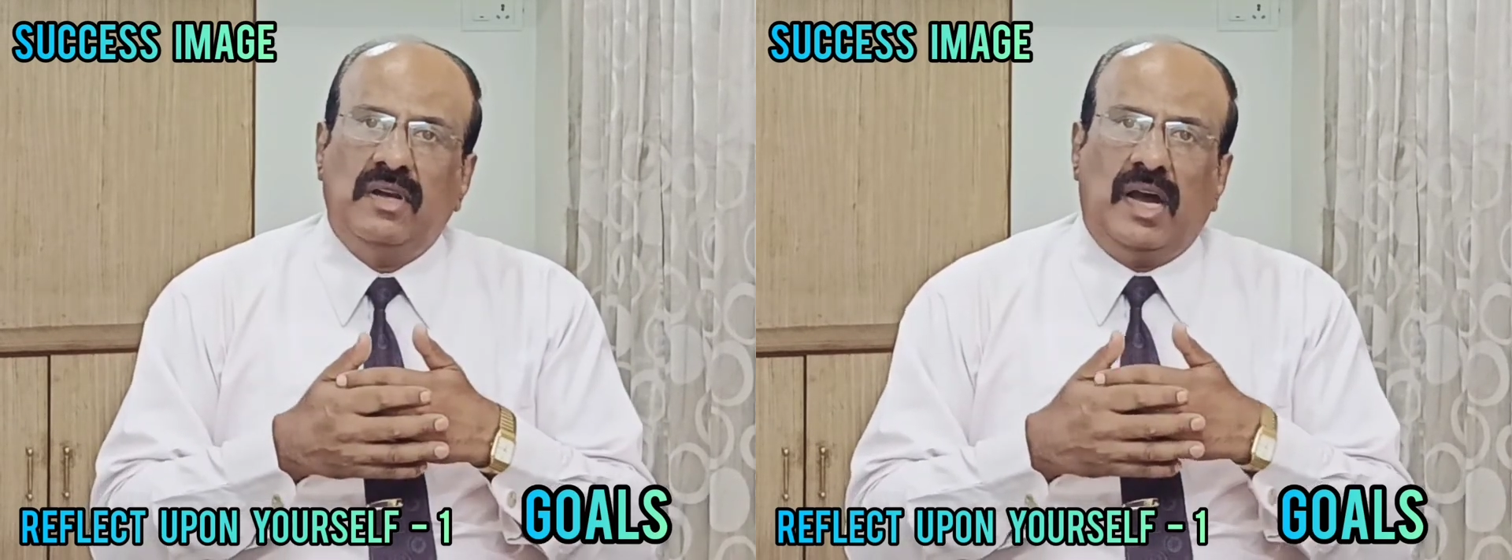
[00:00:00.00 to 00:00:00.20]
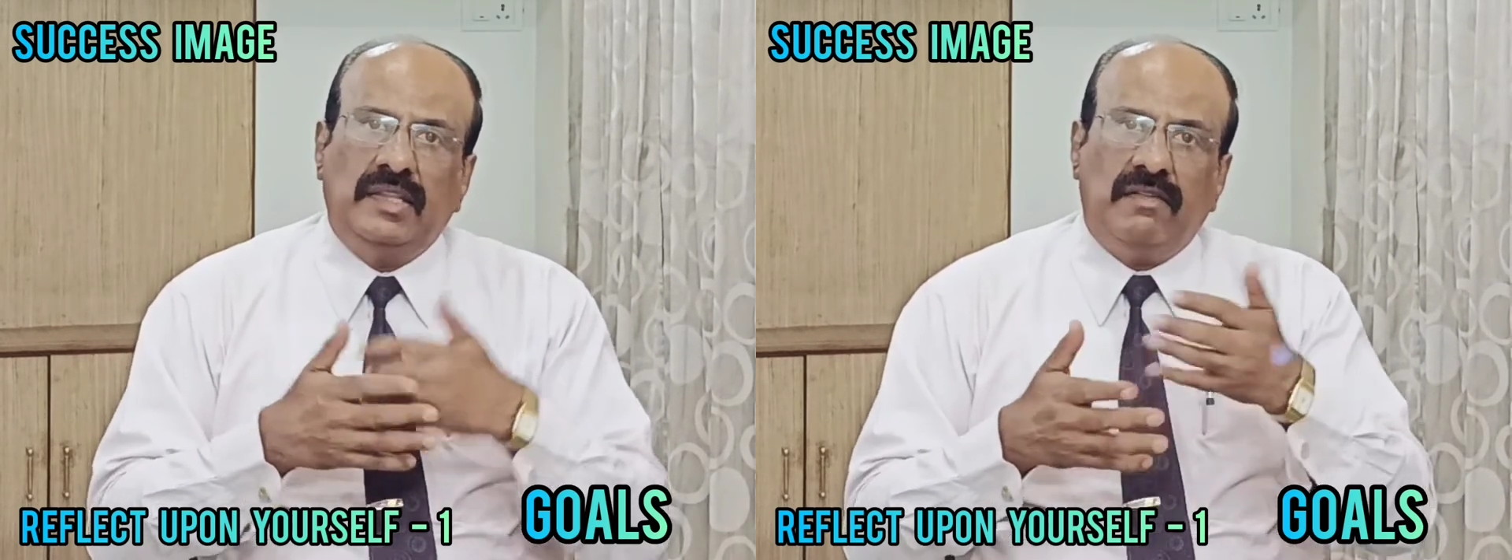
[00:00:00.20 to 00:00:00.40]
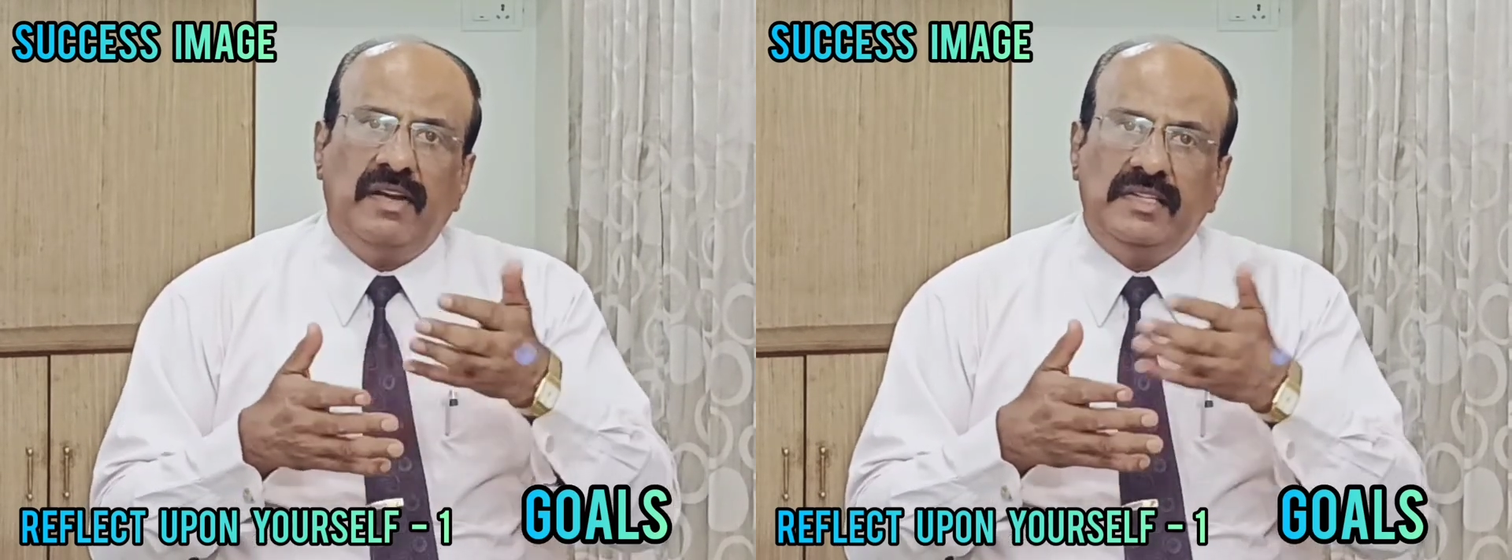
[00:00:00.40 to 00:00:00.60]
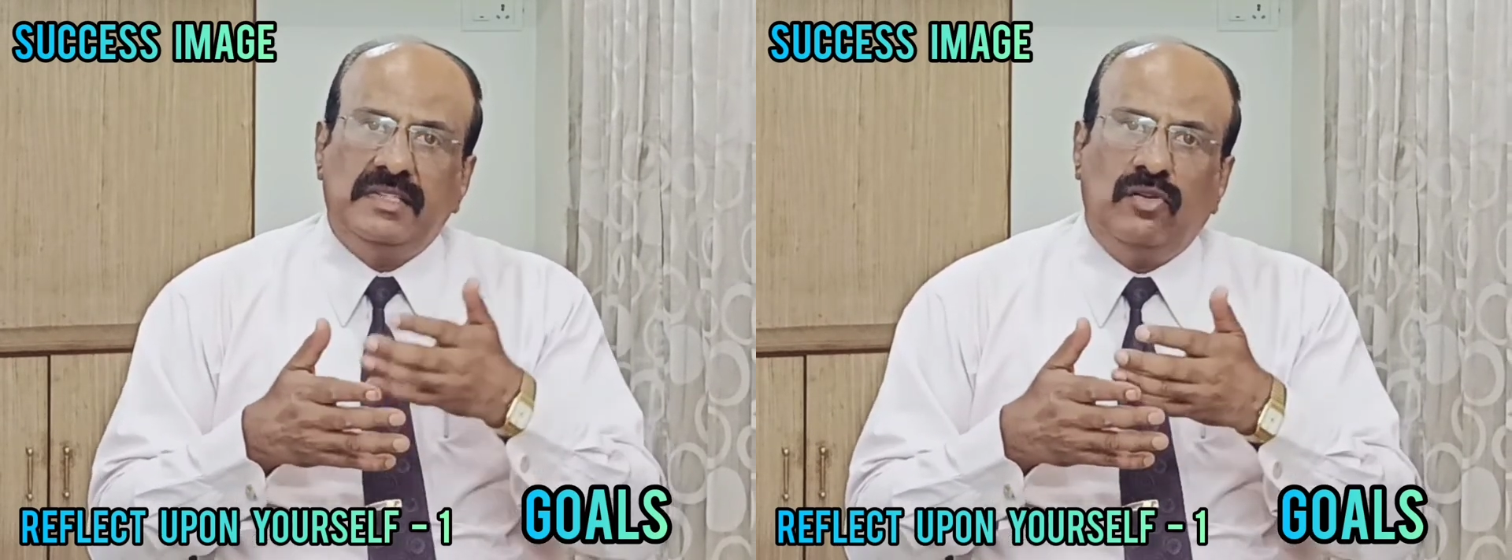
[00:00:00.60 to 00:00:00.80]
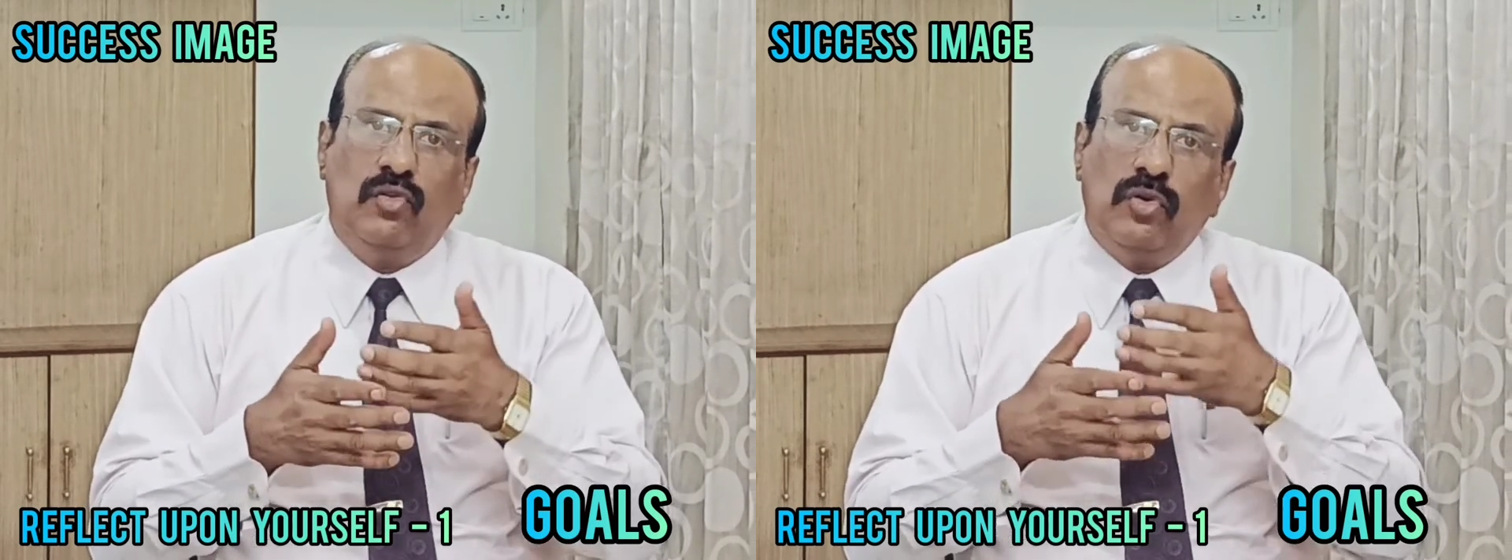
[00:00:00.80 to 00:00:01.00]
Otherwise,
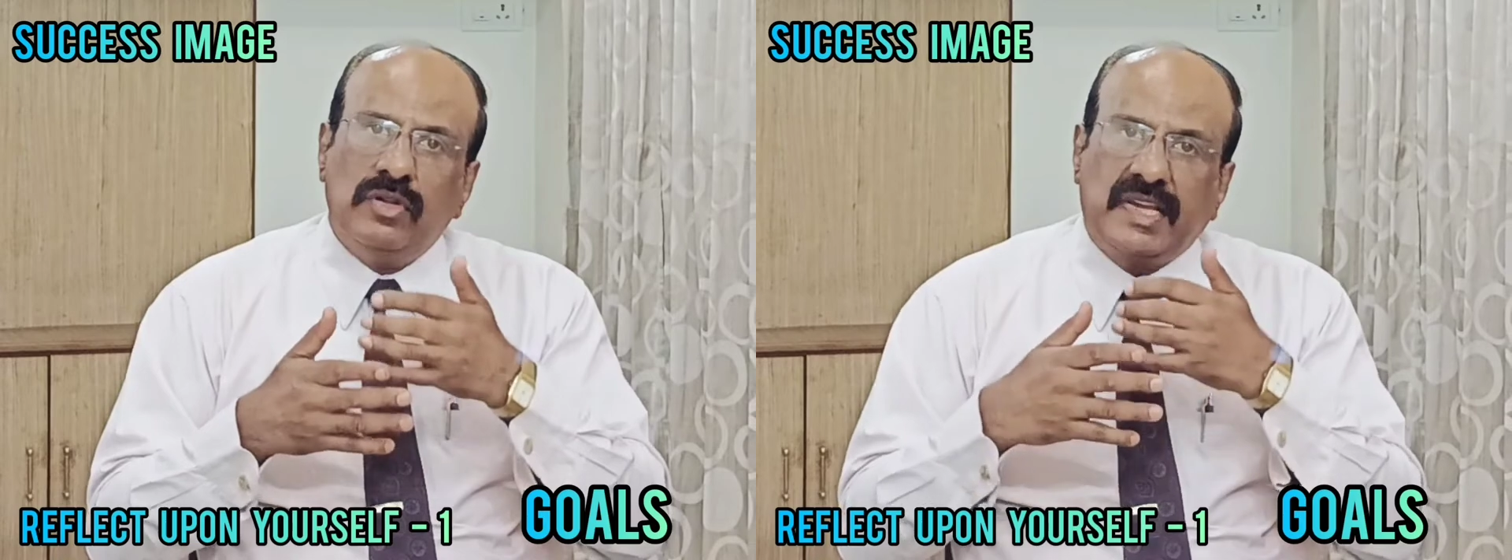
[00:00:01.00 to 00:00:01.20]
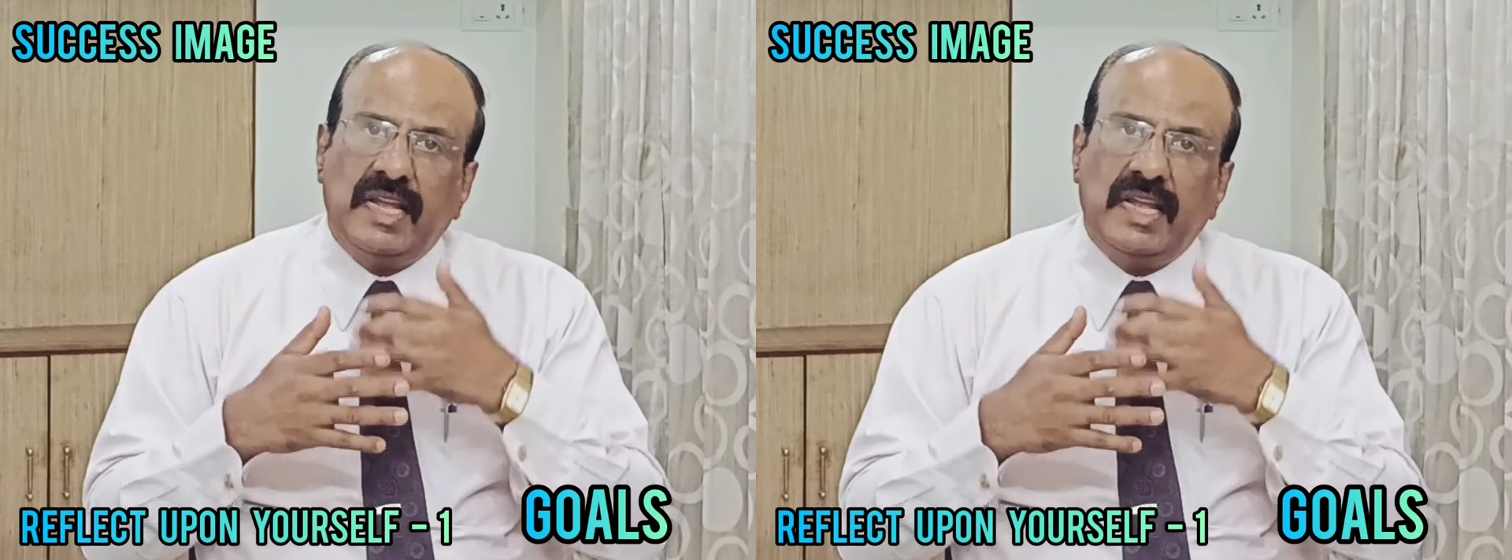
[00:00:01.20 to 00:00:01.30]
the goals